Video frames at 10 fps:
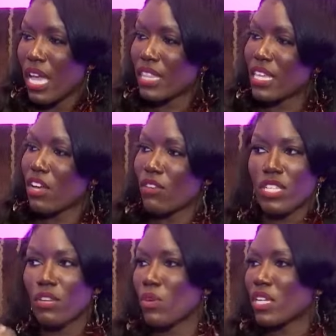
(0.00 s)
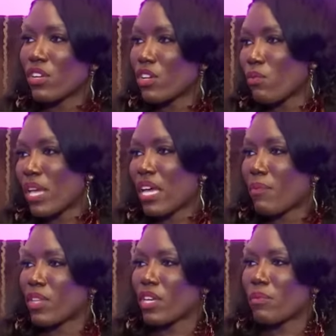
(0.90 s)
And then all of a sudden, one day you're going to wake
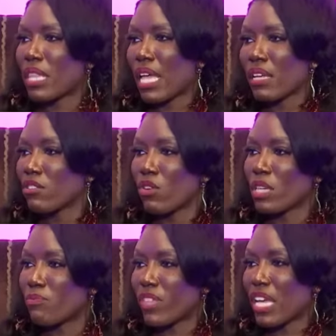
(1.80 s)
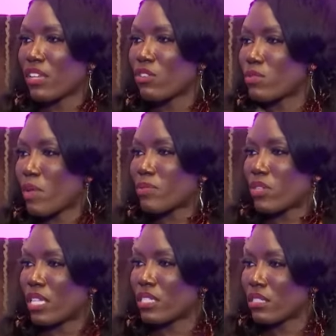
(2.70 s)
up and you're going to be like, the only thing I use is
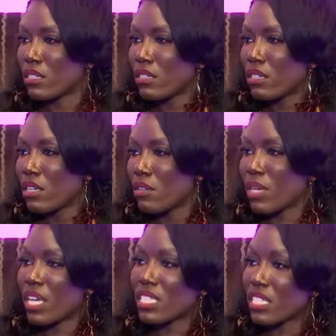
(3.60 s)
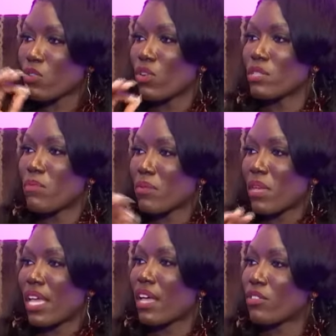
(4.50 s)
Pepsodent wow. because it's going to make
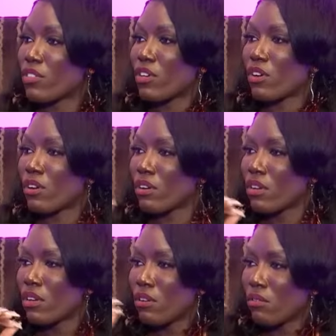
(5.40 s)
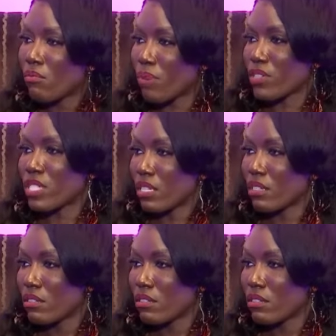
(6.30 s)
me a healthier person.